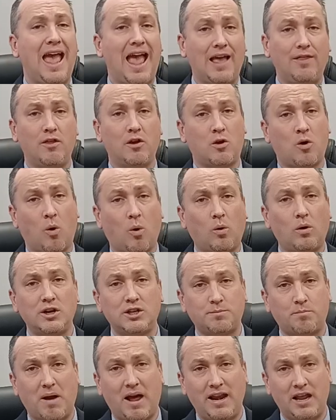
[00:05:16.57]
and the
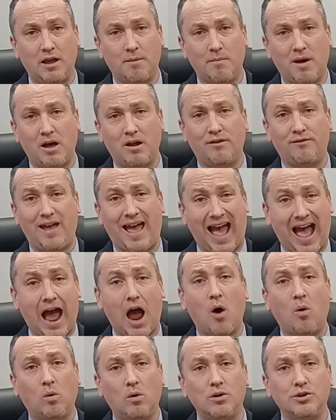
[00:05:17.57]
corresponding amount of
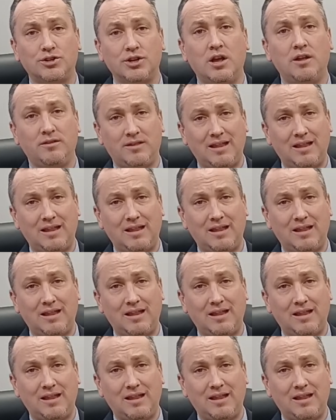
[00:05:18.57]
hours